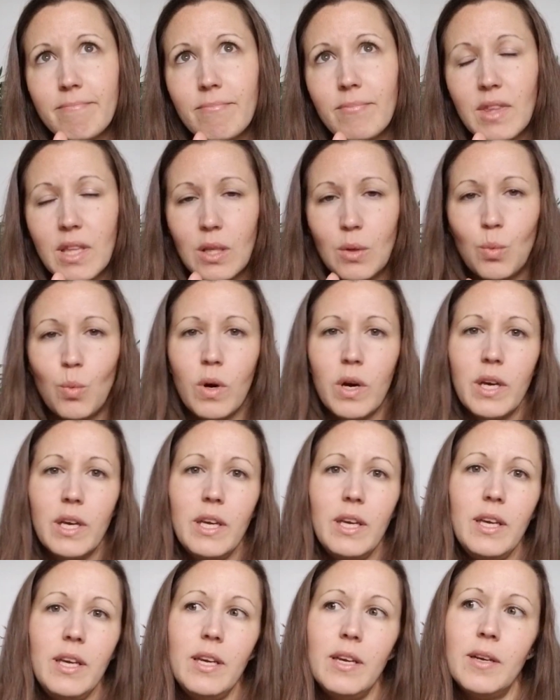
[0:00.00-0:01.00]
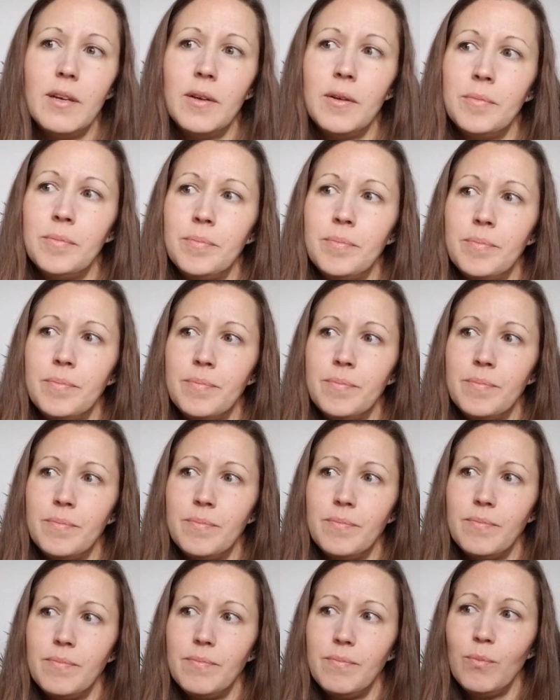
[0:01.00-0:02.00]
then why
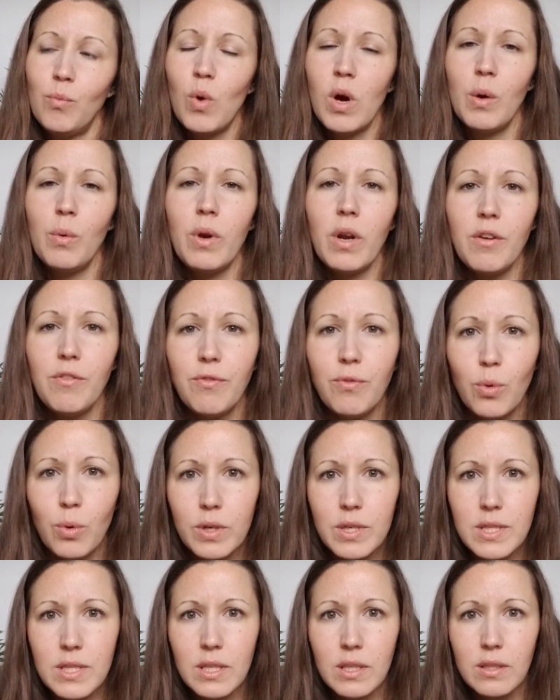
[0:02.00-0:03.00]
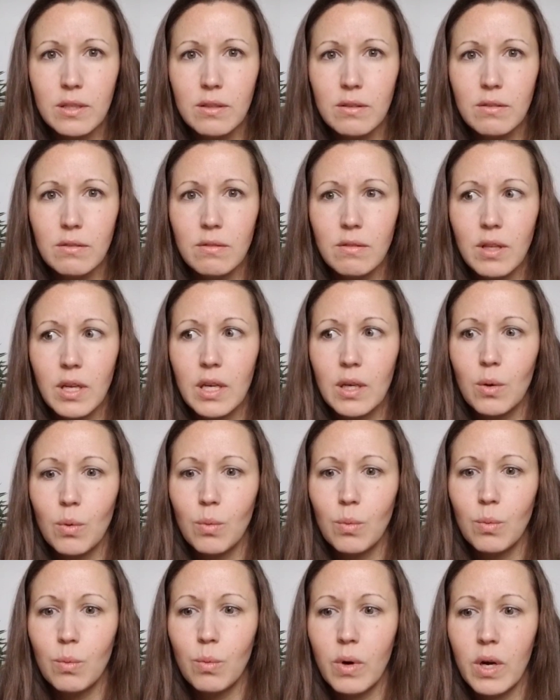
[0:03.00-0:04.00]
why would I force it? Like
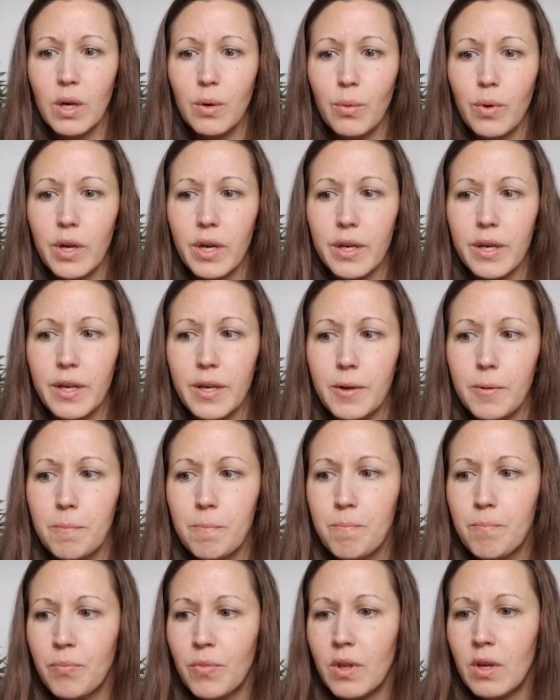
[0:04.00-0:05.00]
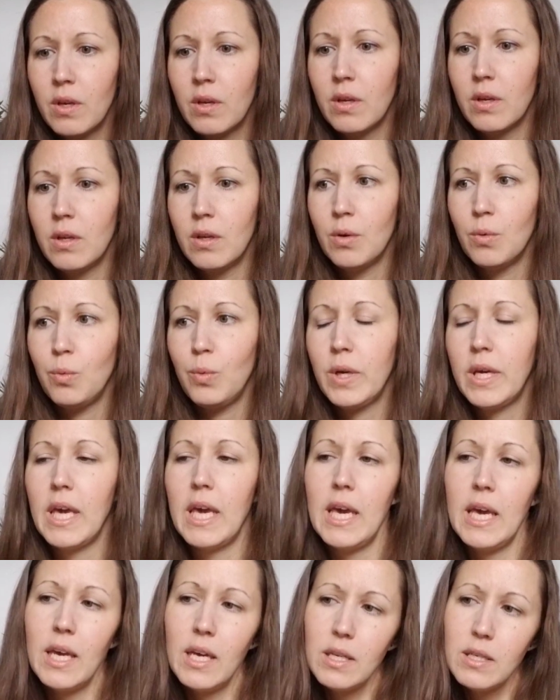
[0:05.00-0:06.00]
why would I we
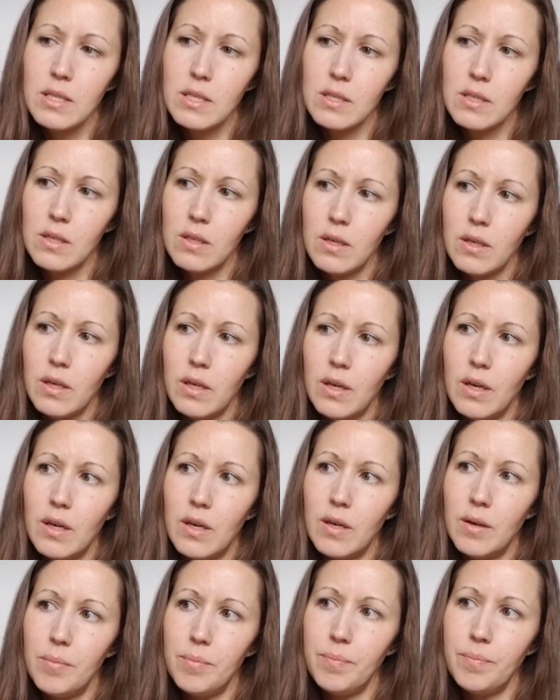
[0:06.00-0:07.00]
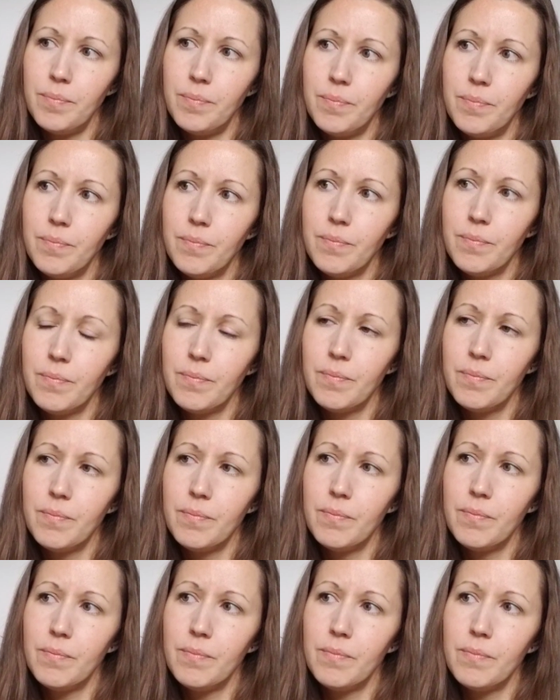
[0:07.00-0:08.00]
can't um
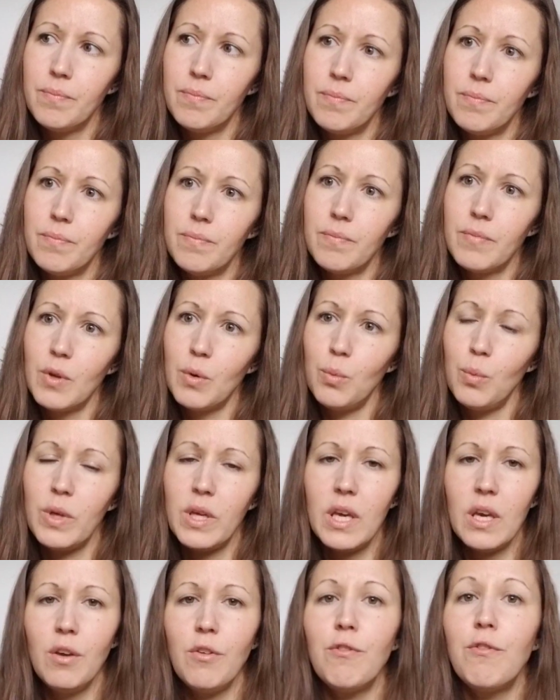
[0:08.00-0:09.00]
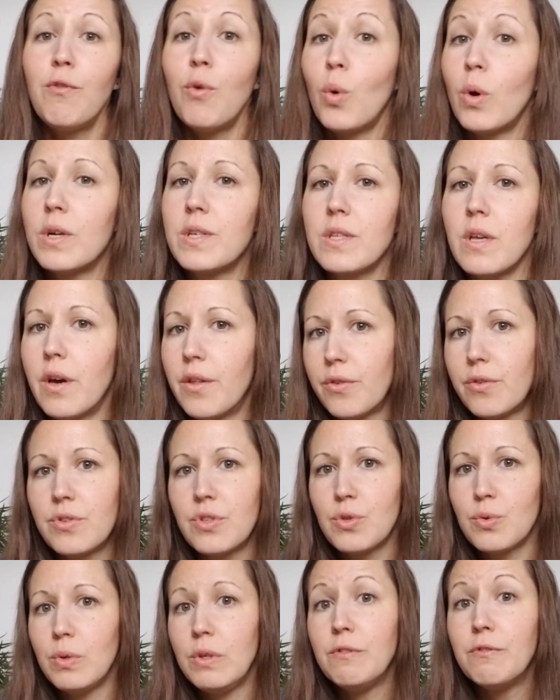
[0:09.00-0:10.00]
we can't force others
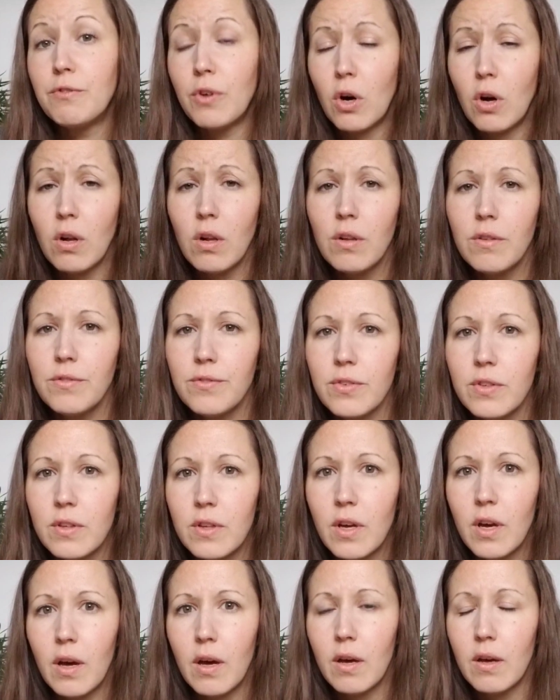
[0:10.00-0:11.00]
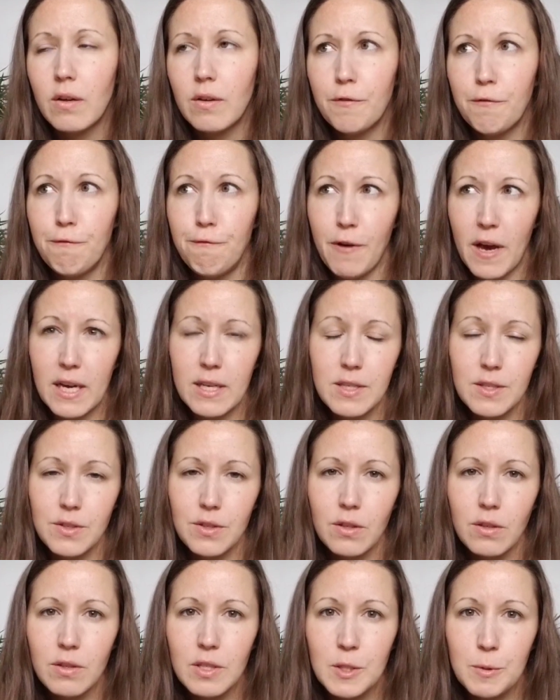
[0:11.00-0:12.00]
to evolve uh,
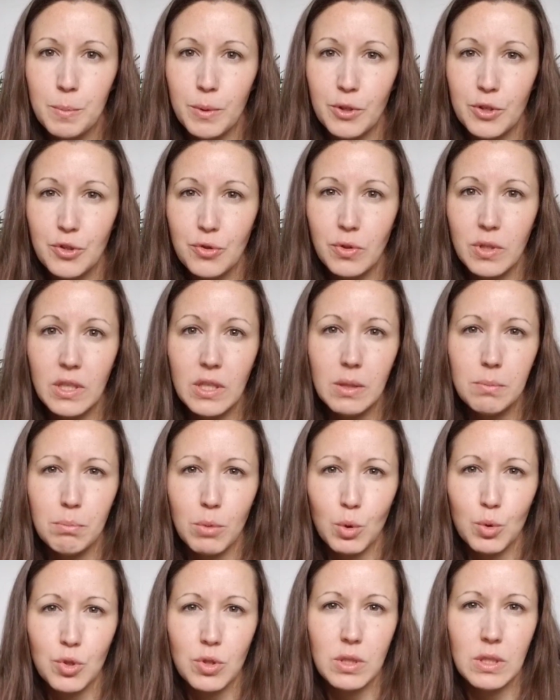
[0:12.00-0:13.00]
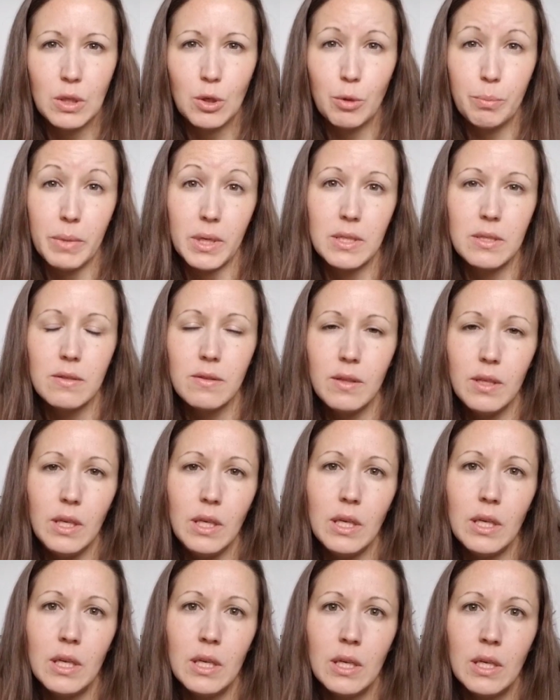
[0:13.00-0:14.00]
faster spiritually emotionally or mentally